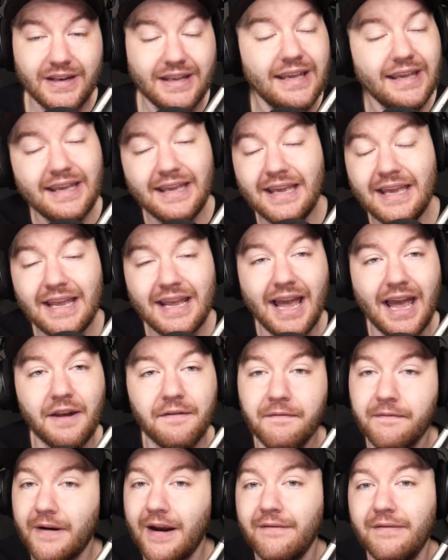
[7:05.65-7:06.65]
He
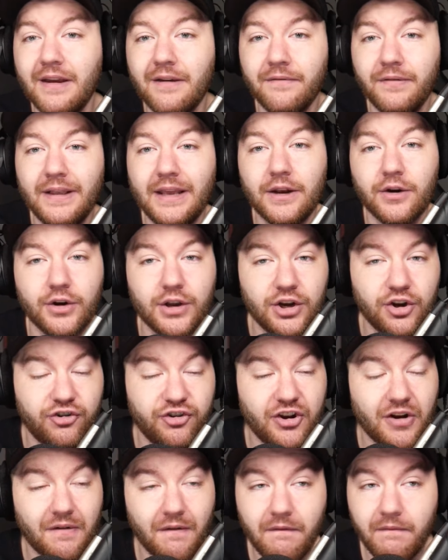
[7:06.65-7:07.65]
and Fred VanVleet are going to
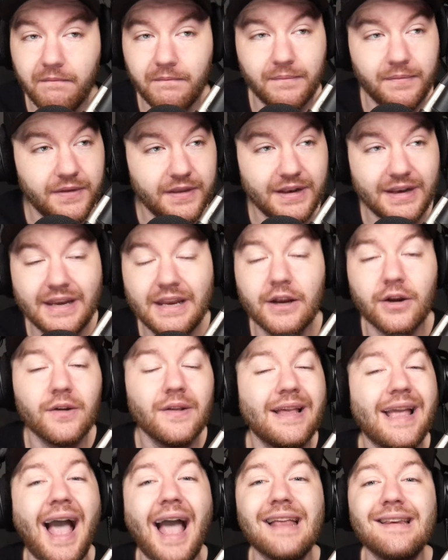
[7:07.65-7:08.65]
share
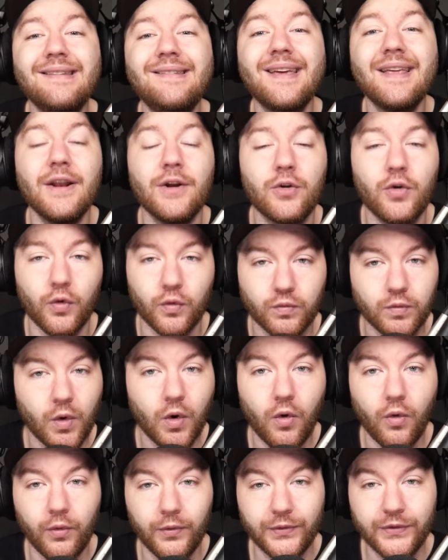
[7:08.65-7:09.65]
nearly identical
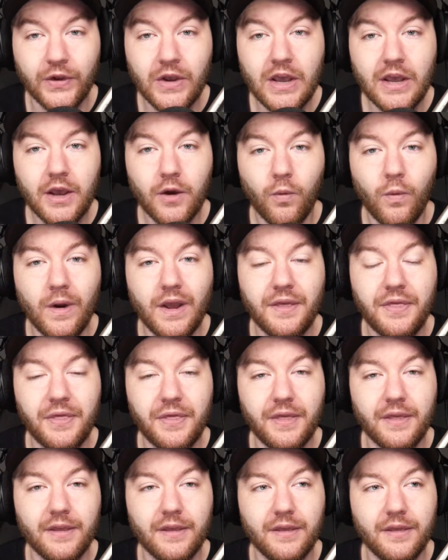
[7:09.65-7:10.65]
roles
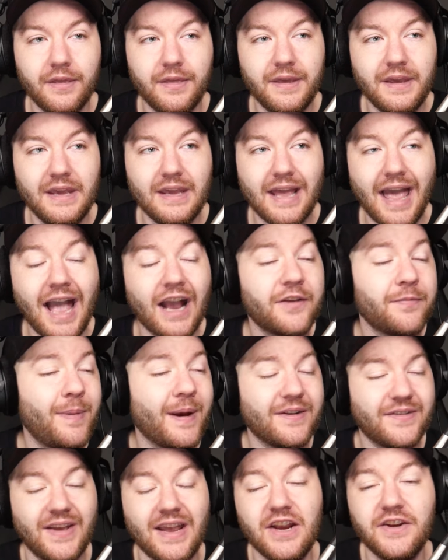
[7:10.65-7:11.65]
with the
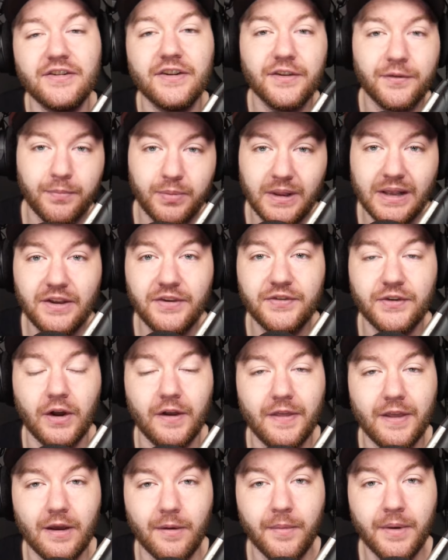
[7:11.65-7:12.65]
expectations placed
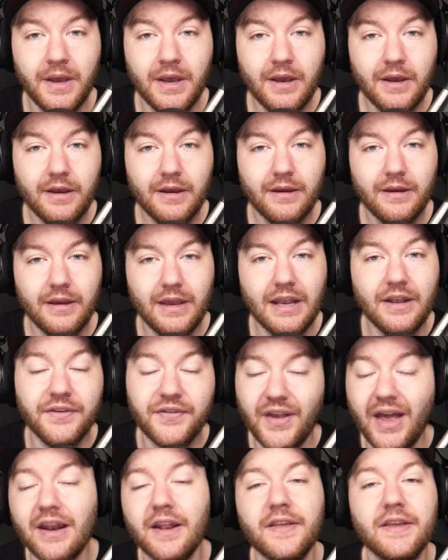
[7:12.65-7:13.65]
on them
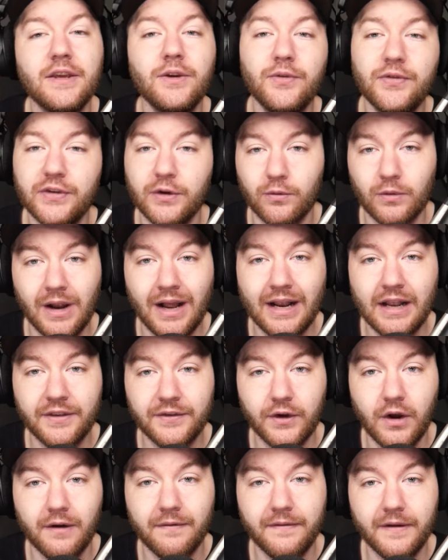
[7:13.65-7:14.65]
inside of the Houston Rockets
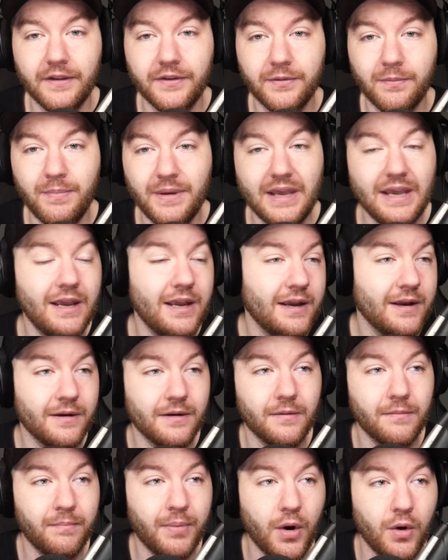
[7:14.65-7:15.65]
offense, being
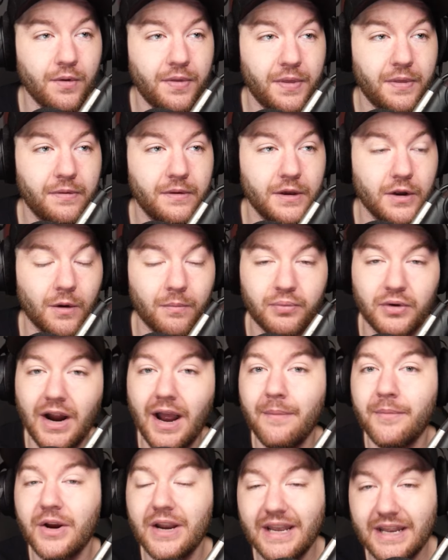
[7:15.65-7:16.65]
both, you know,
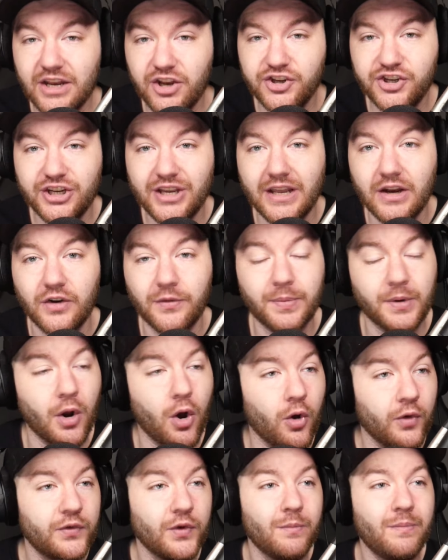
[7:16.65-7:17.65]
primary initiators, but
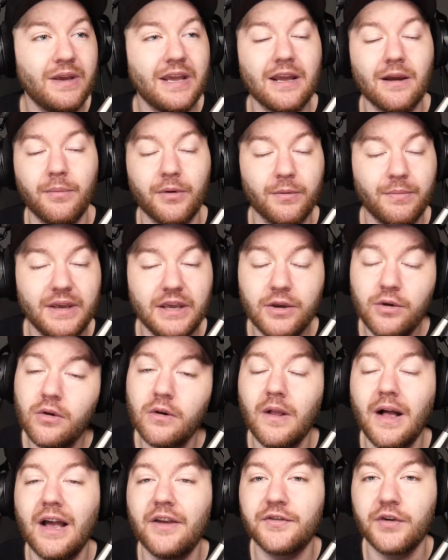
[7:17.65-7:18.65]
also being able to be
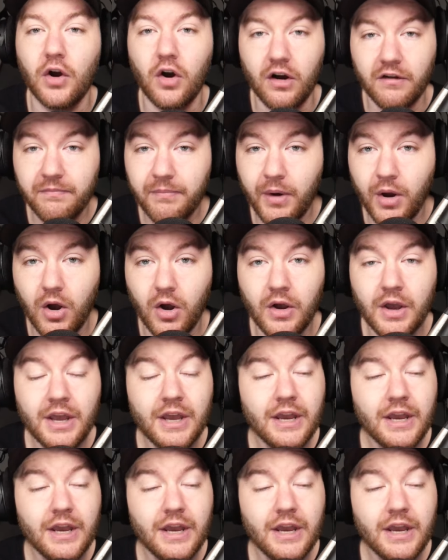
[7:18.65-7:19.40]
utilized off ball,